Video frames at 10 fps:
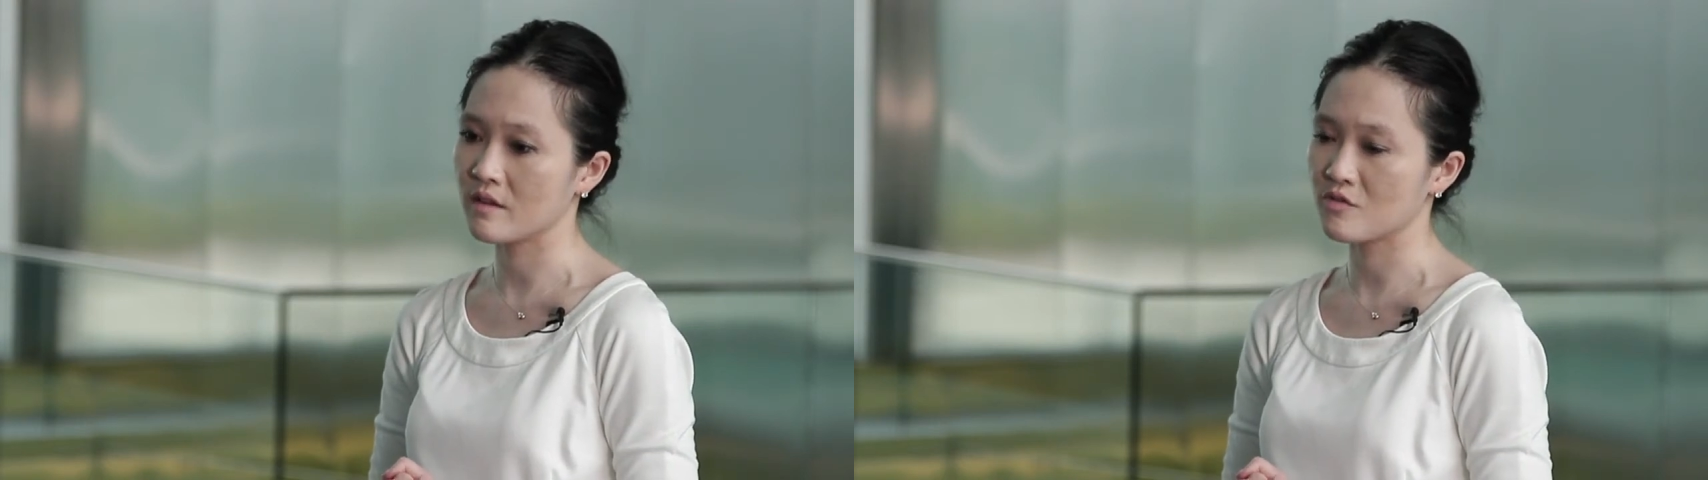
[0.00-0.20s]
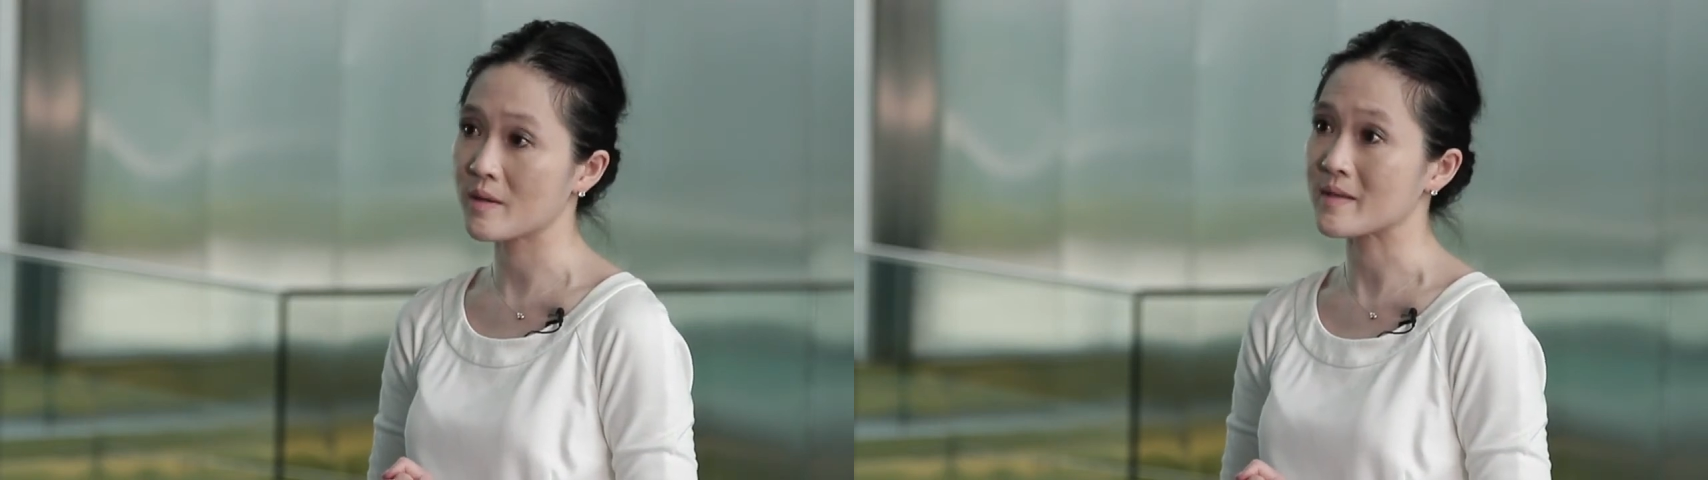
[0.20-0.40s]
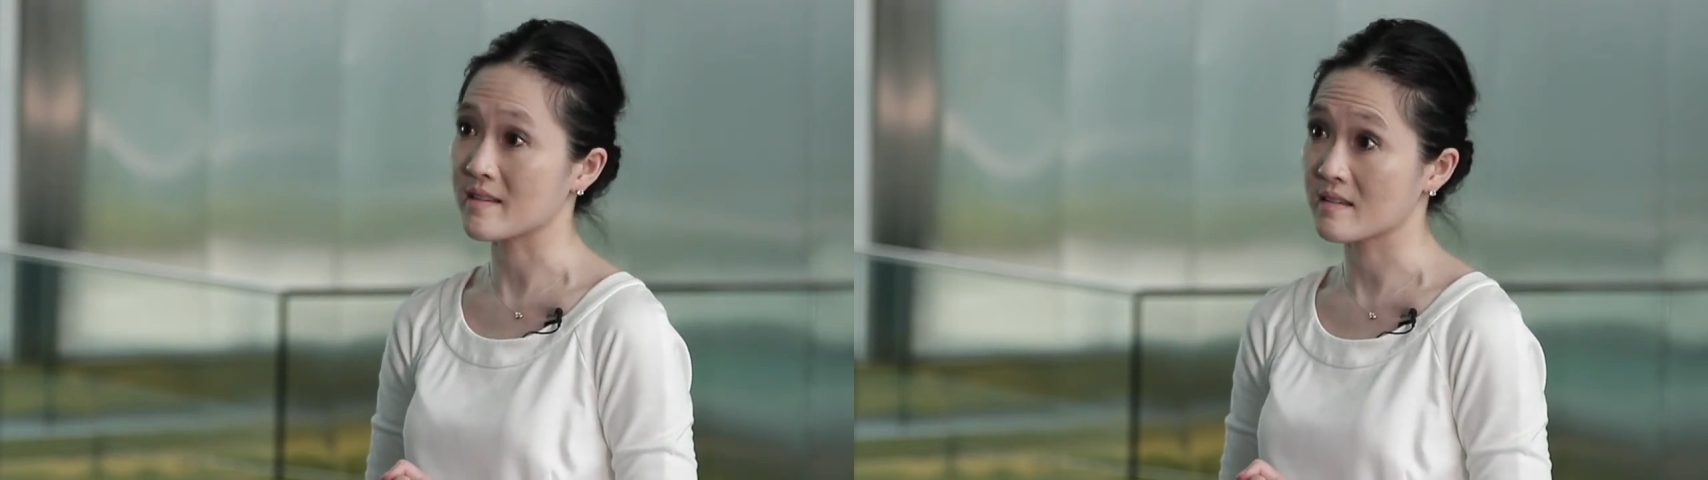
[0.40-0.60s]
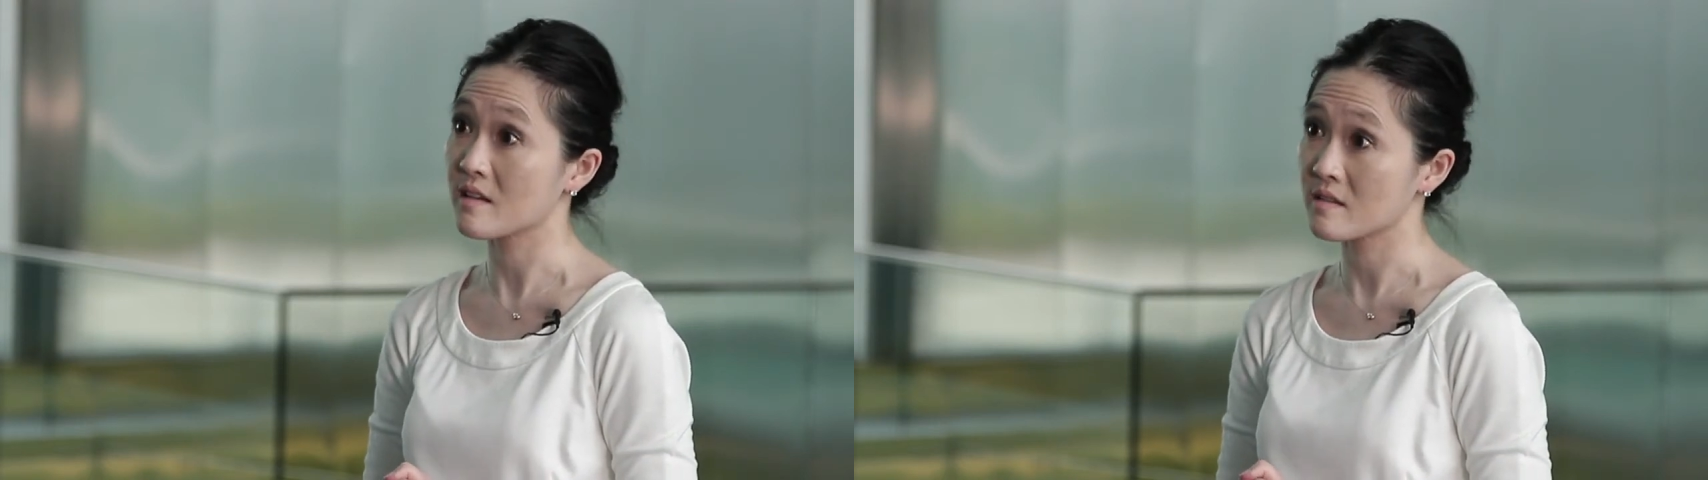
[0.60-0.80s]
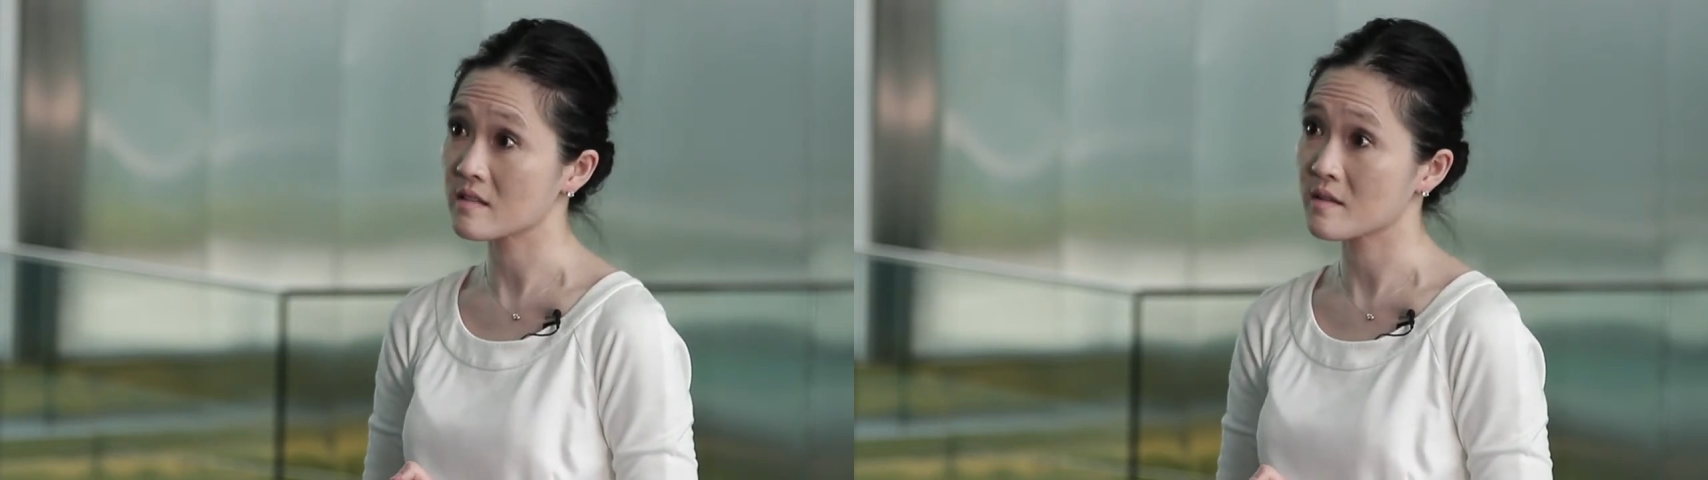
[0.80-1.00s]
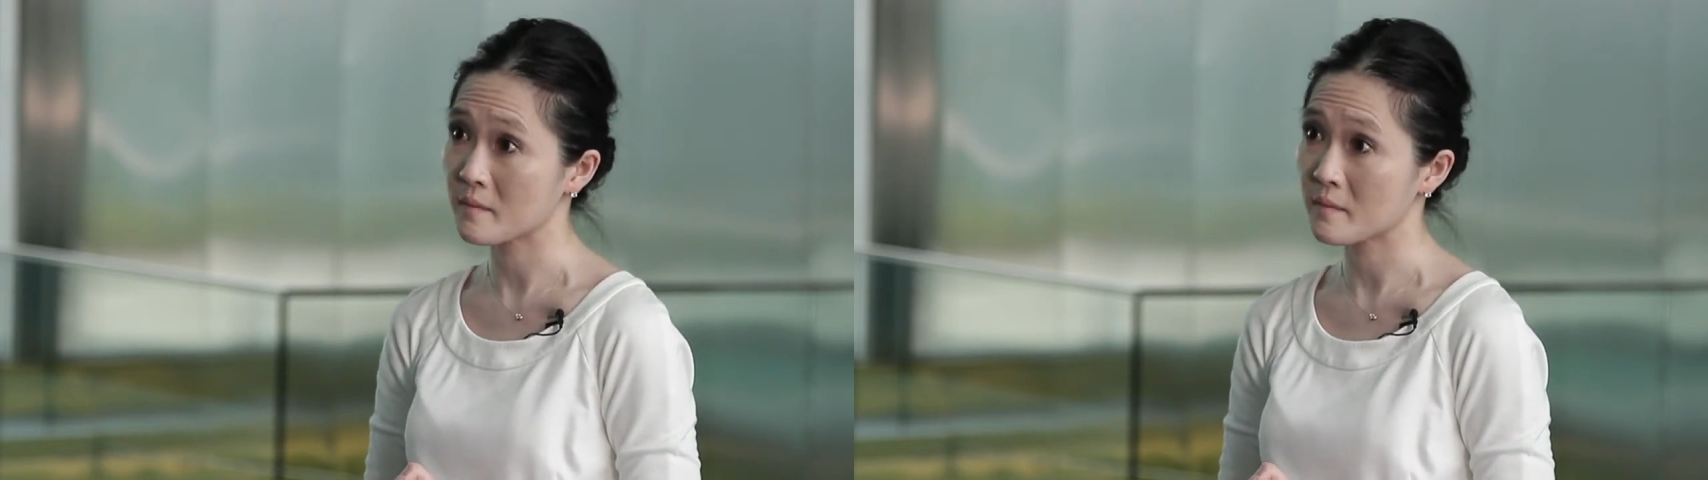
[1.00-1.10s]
the treatment success.